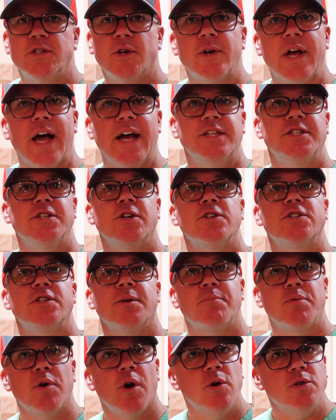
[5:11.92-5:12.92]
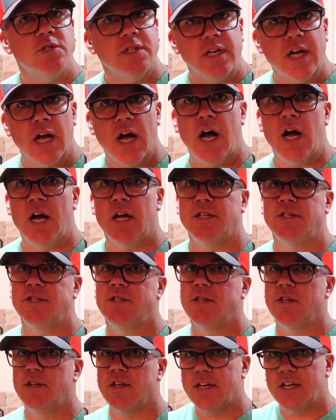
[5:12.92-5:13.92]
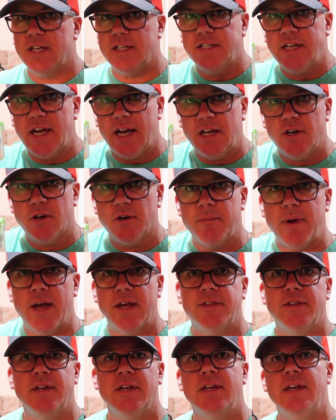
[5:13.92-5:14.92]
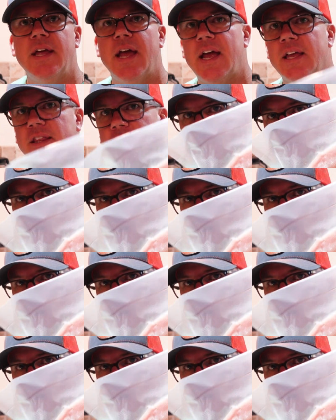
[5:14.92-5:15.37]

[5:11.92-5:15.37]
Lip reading: So guys, there's some pros and cons to the container method and the